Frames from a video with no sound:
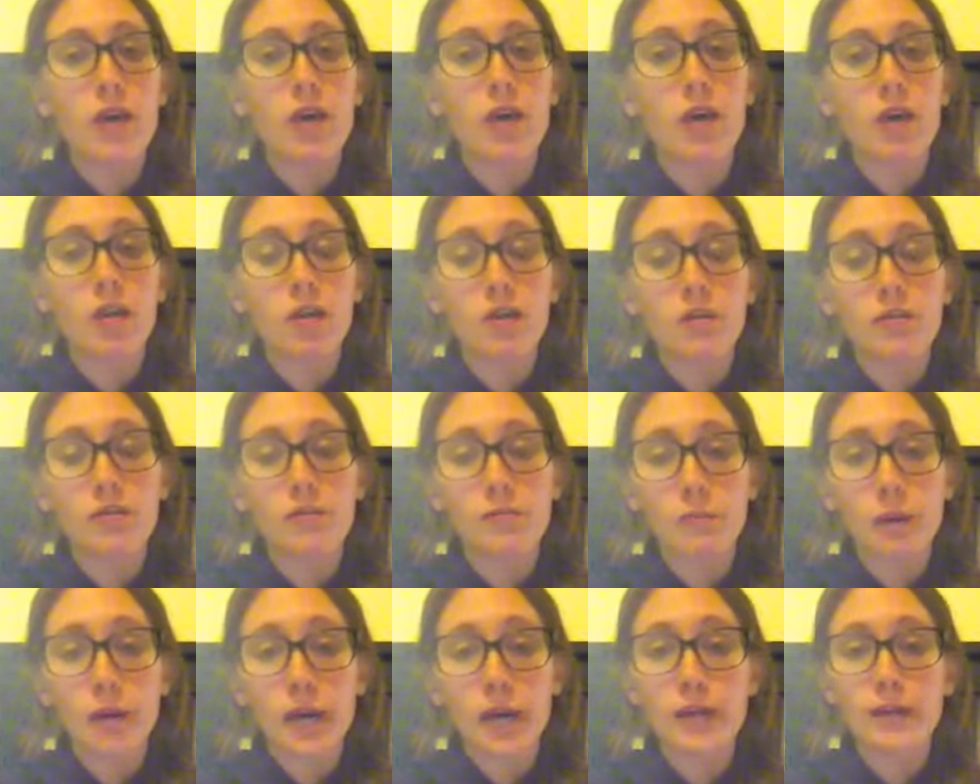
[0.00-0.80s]
all of
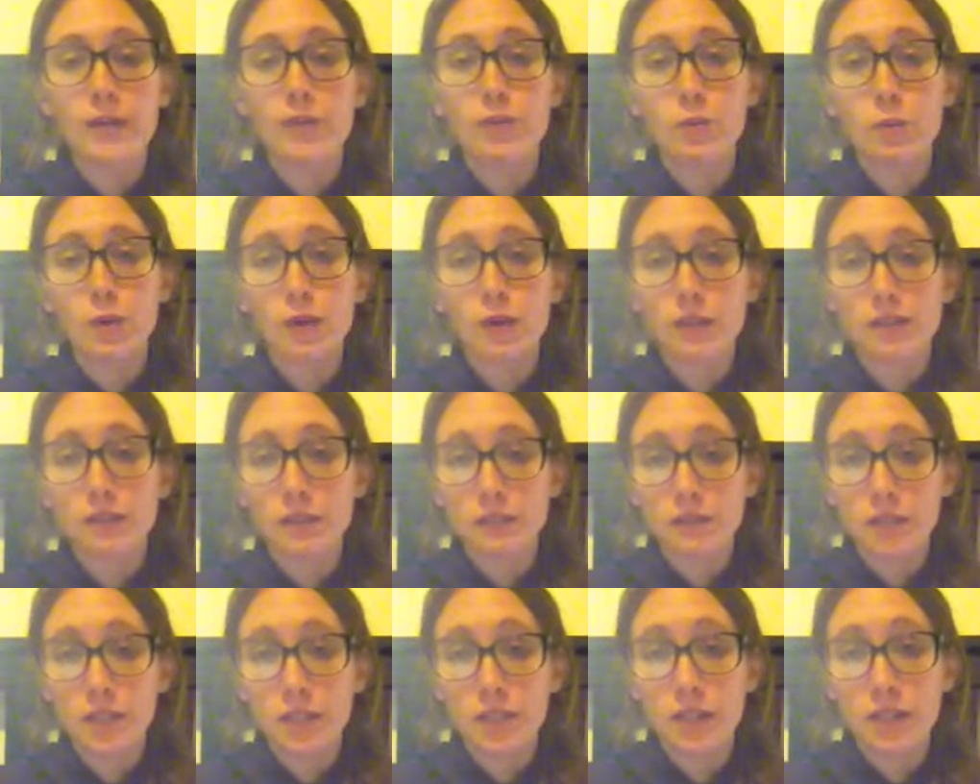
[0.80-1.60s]
my
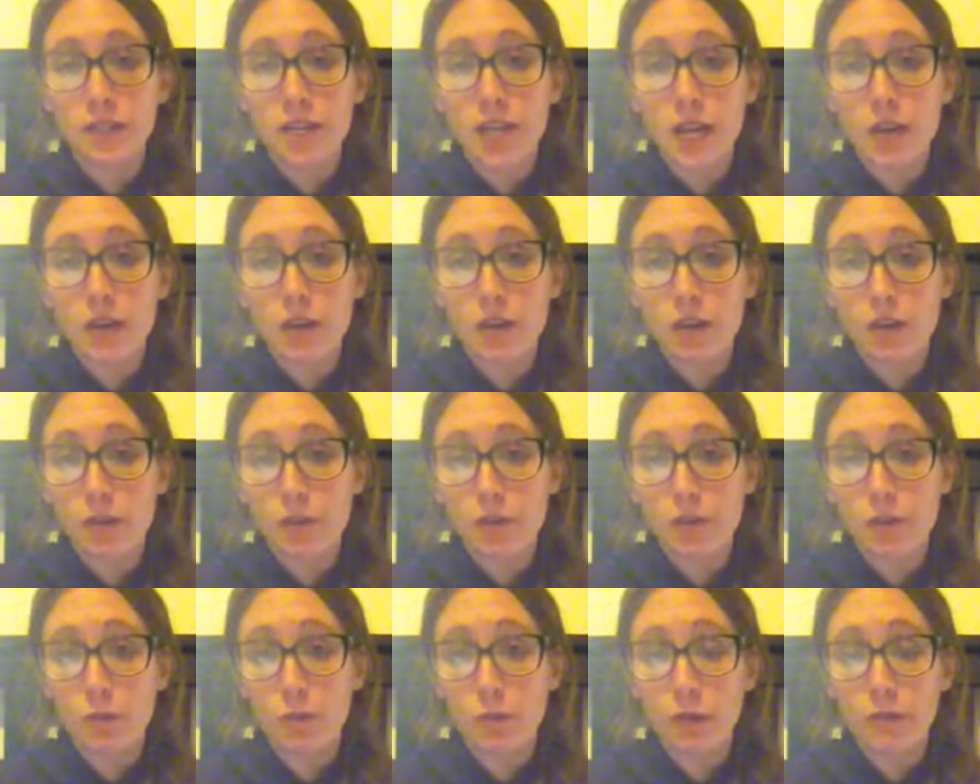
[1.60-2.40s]
2015
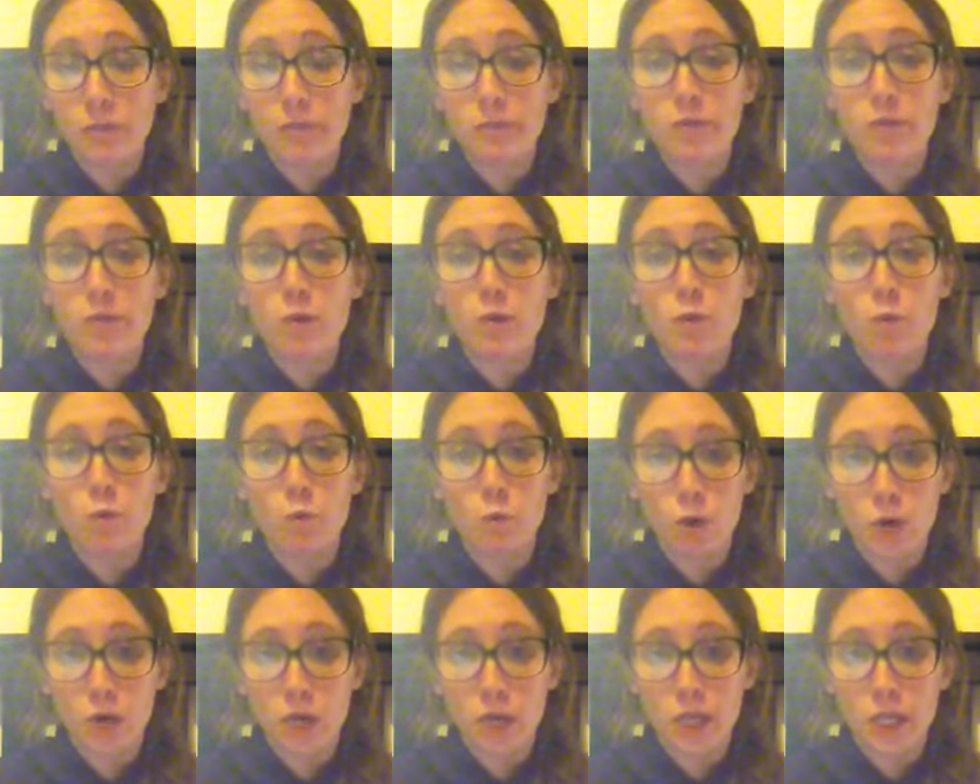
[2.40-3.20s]
carryover whips
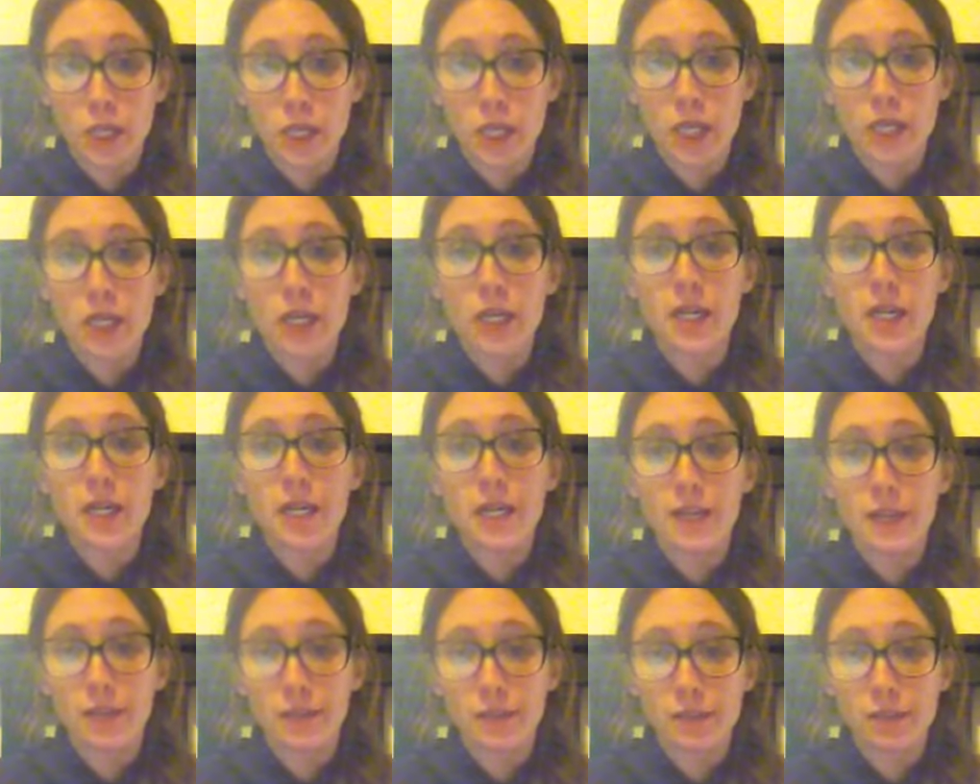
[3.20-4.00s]
worked on
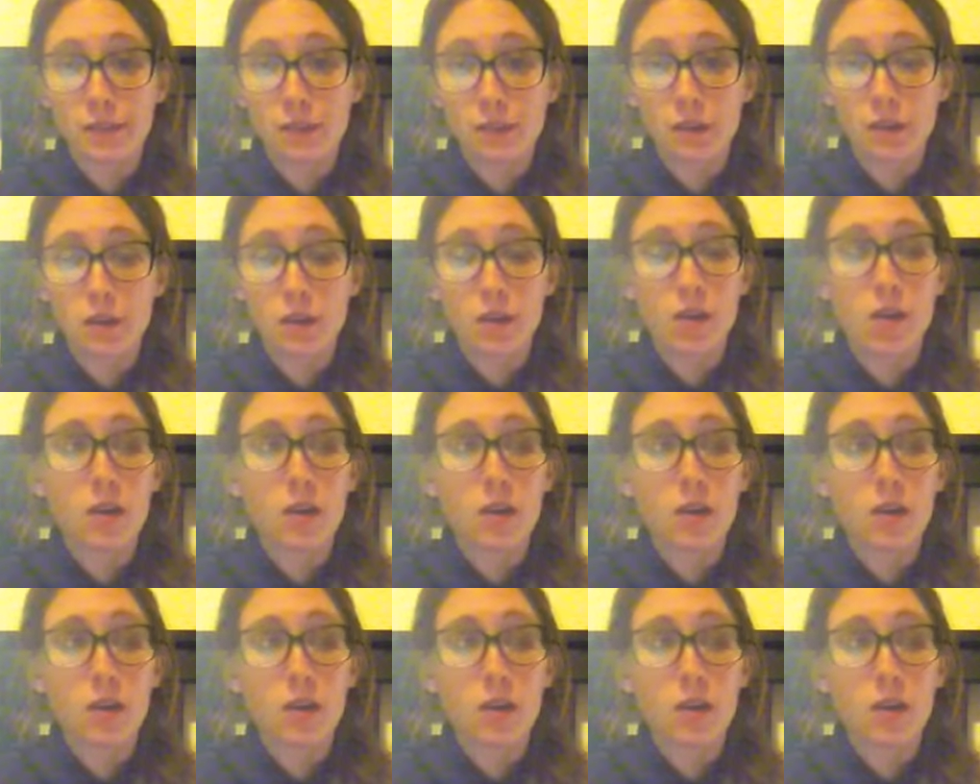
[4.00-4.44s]
this year.